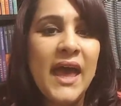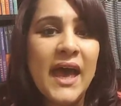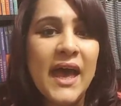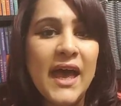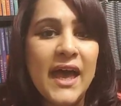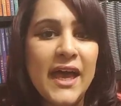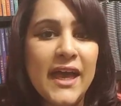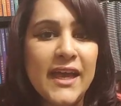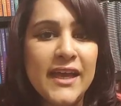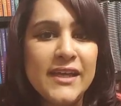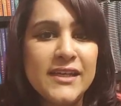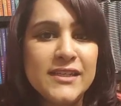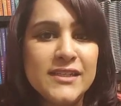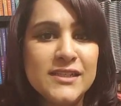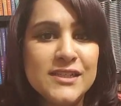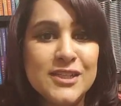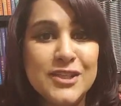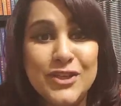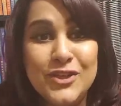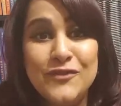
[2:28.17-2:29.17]

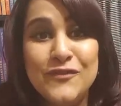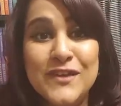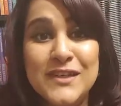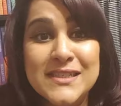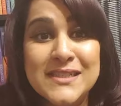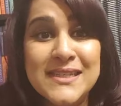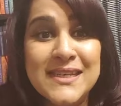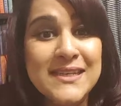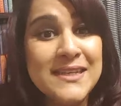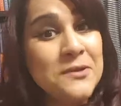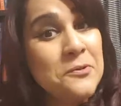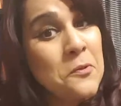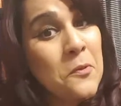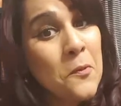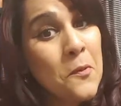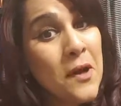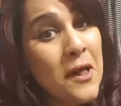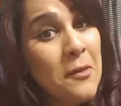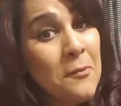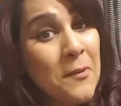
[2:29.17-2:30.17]
And the universe said,
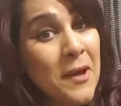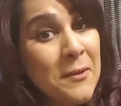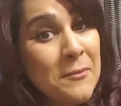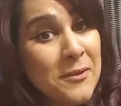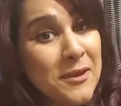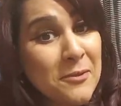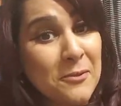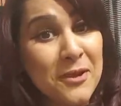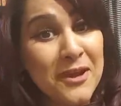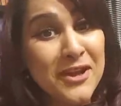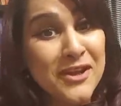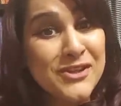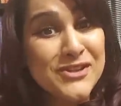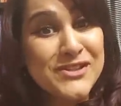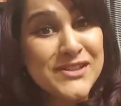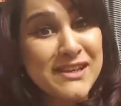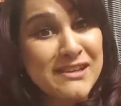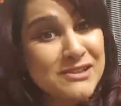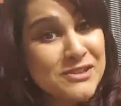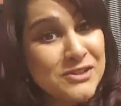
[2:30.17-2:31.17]
well, mommy, we're going to
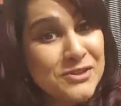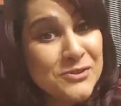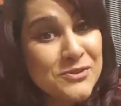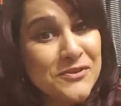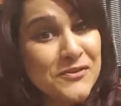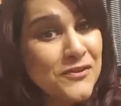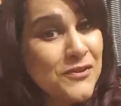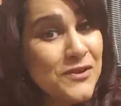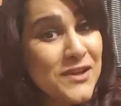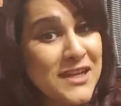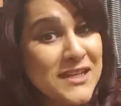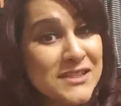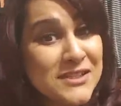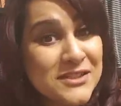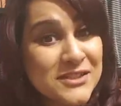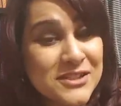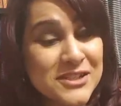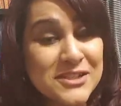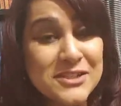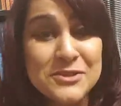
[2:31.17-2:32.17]
send you a few
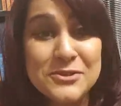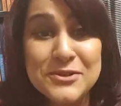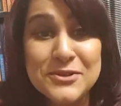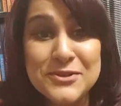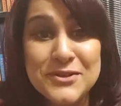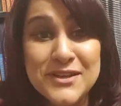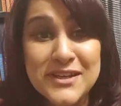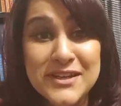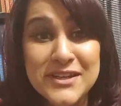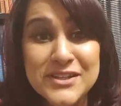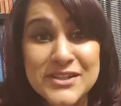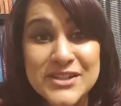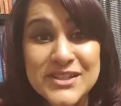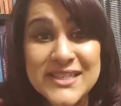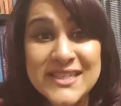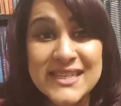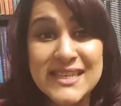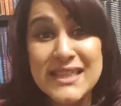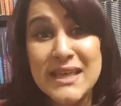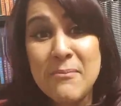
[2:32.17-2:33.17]
lessons until you learn to
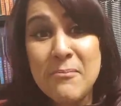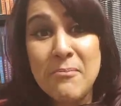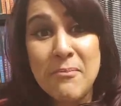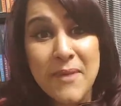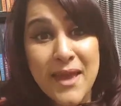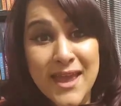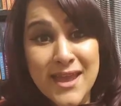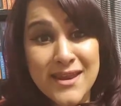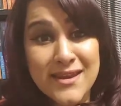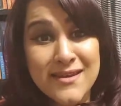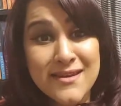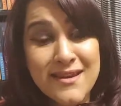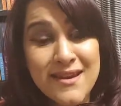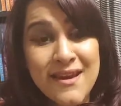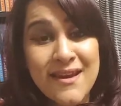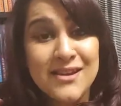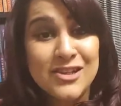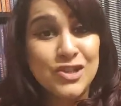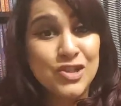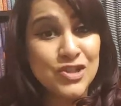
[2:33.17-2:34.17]
see that men,
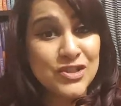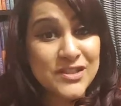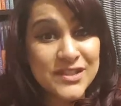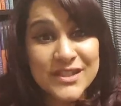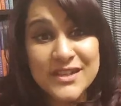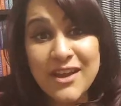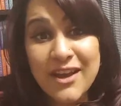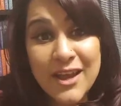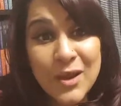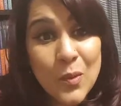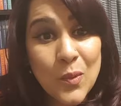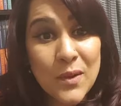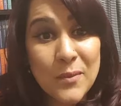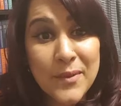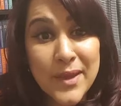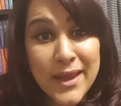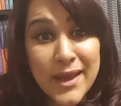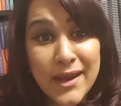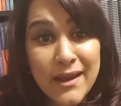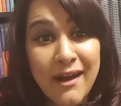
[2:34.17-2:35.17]
just like
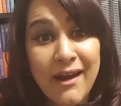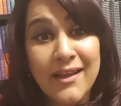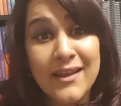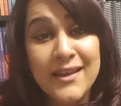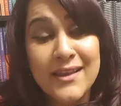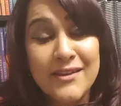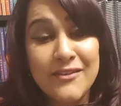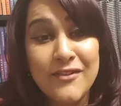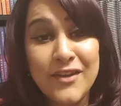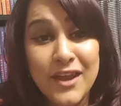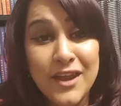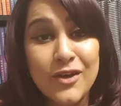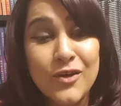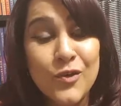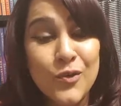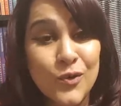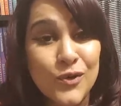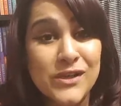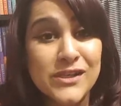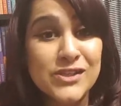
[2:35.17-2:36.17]
women, are living
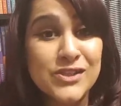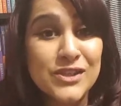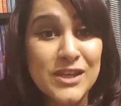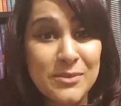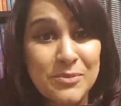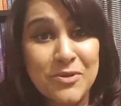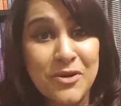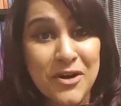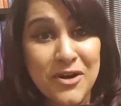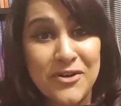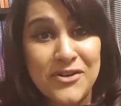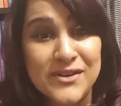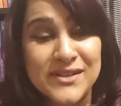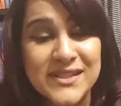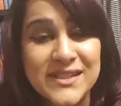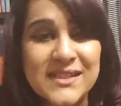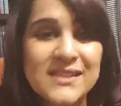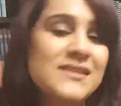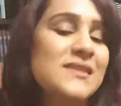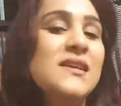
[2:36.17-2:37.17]
according to their
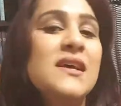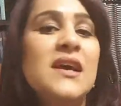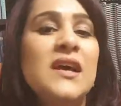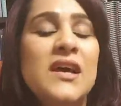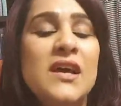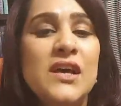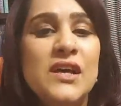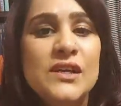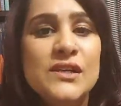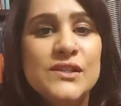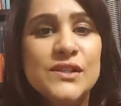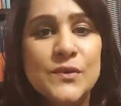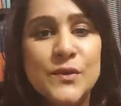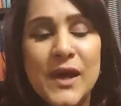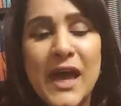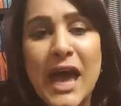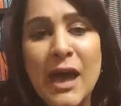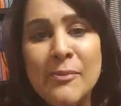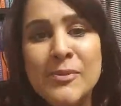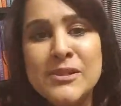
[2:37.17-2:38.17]
priorities. So it
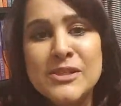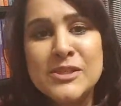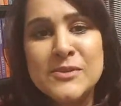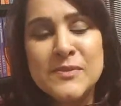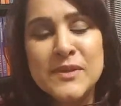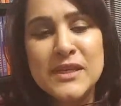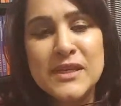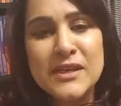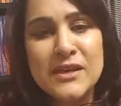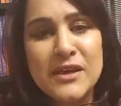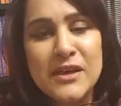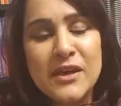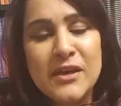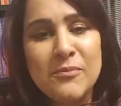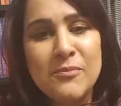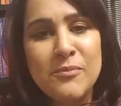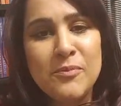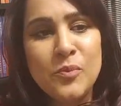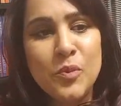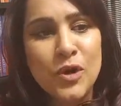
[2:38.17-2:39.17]
happened to me
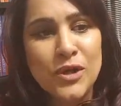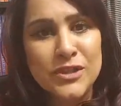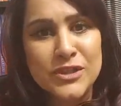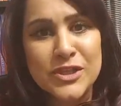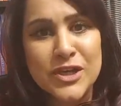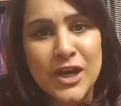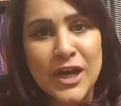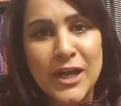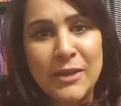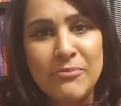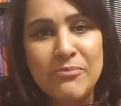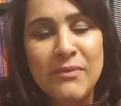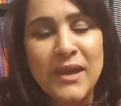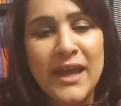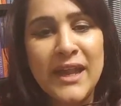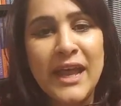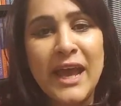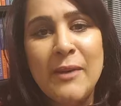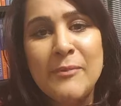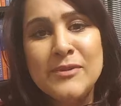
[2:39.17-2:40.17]
one time
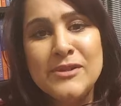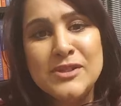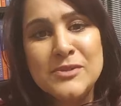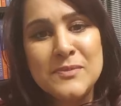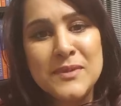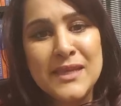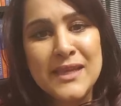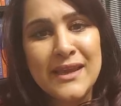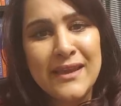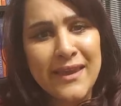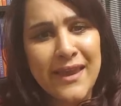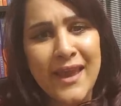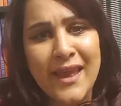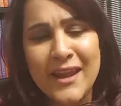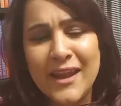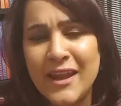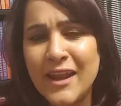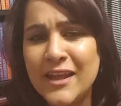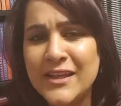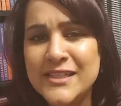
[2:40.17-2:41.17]
and happened to me again.
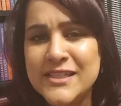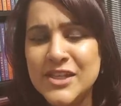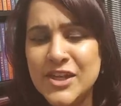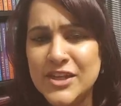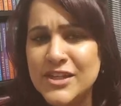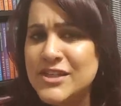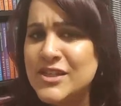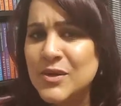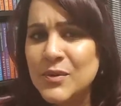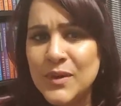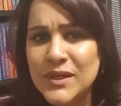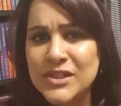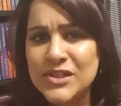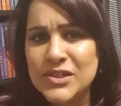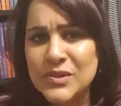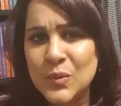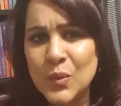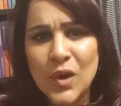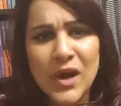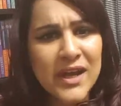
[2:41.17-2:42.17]
And I started to
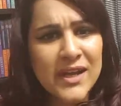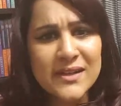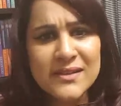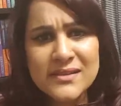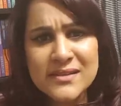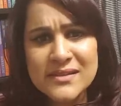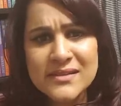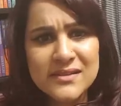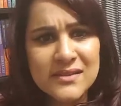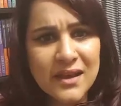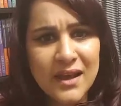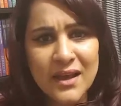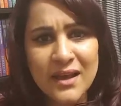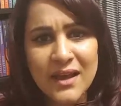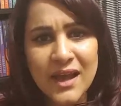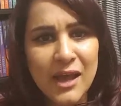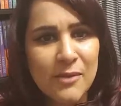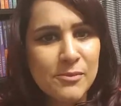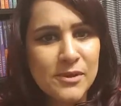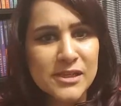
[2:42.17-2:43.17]
question, why is this kind of
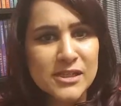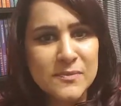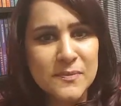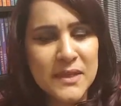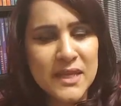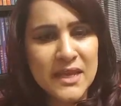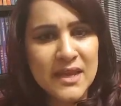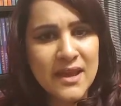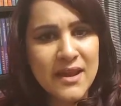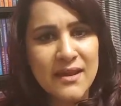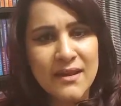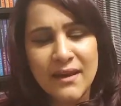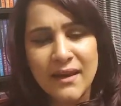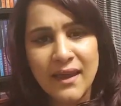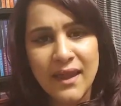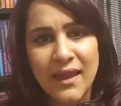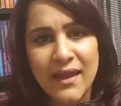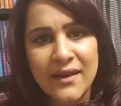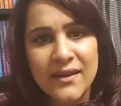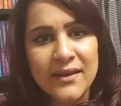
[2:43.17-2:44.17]
happening to me again and
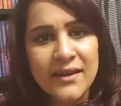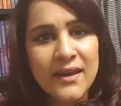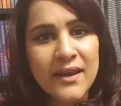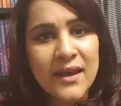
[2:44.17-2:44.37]
again?